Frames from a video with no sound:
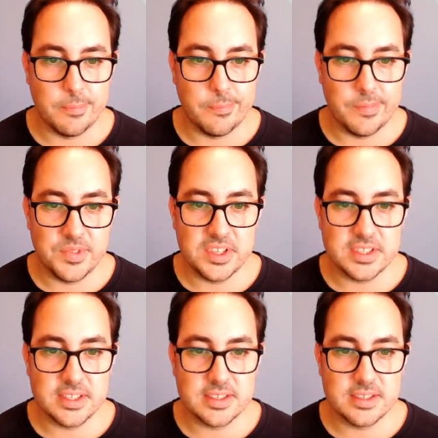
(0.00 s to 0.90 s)
this
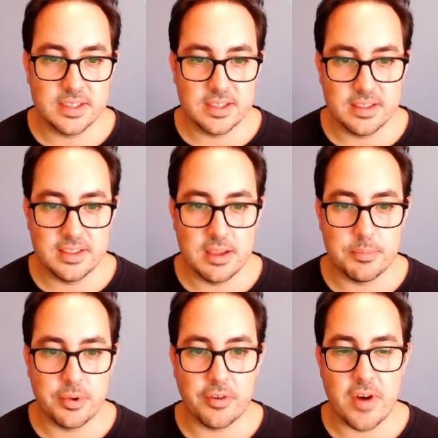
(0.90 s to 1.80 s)
is the
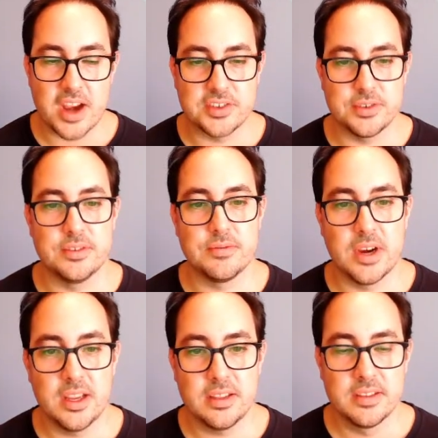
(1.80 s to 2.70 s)
progression,
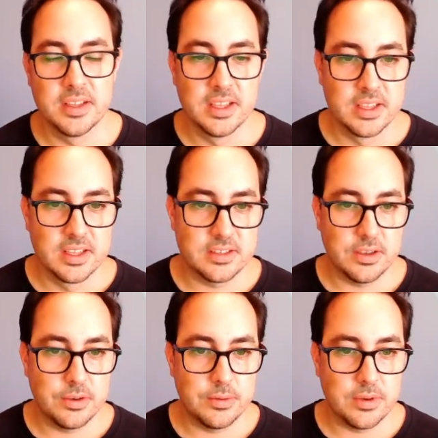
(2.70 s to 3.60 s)
right?
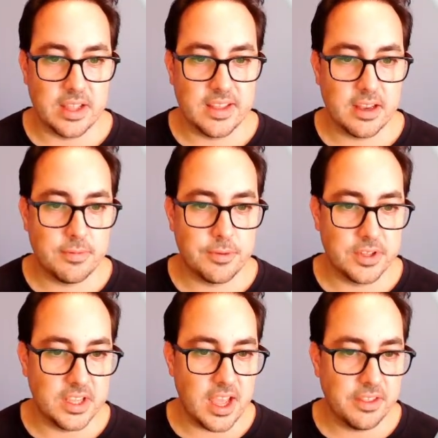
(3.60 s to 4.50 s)
So, and then for
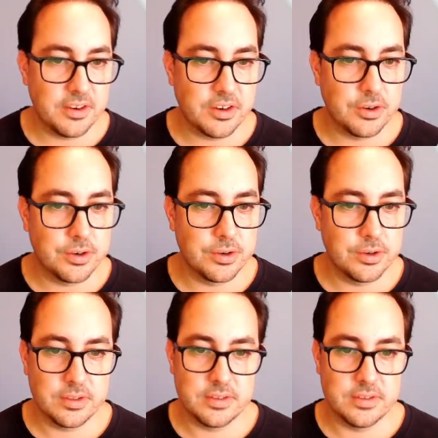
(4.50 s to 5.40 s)
the other
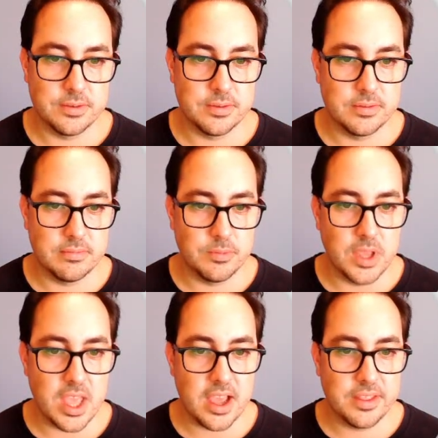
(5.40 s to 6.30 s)
cohort, so we
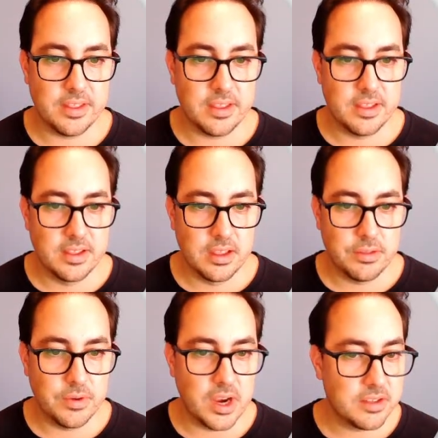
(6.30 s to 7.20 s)
had
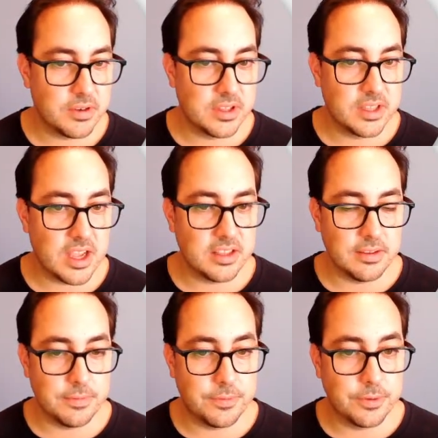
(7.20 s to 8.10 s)

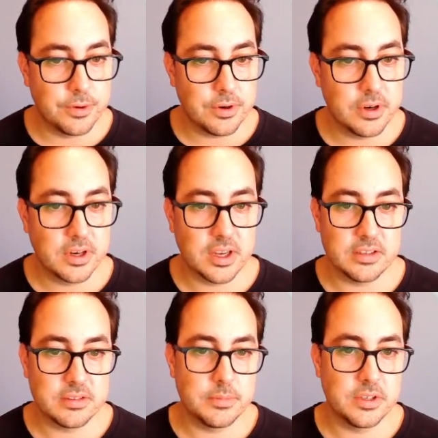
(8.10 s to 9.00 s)
394
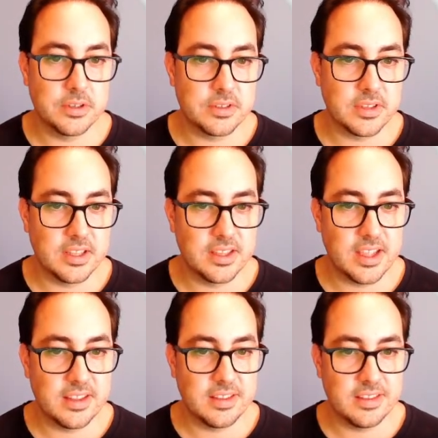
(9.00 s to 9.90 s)
customers, and
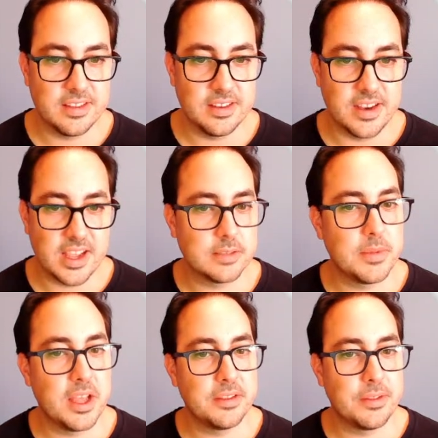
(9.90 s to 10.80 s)
then the next
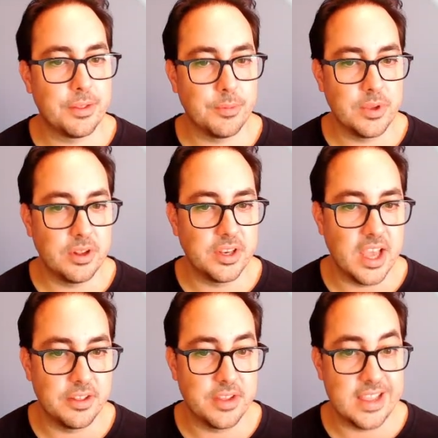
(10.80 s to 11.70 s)
month we only
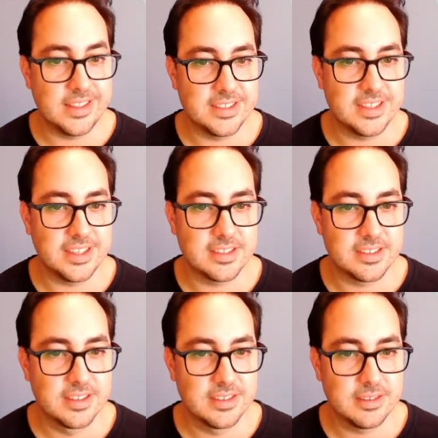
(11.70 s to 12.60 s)
had 86.
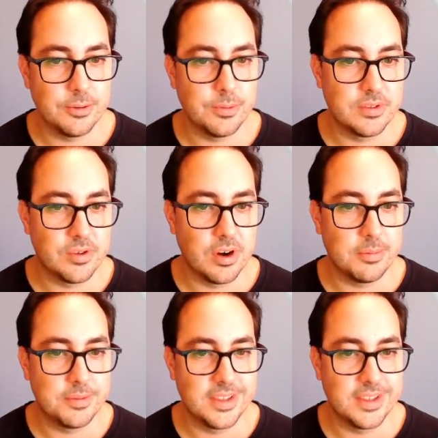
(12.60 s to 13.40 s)
So we dropped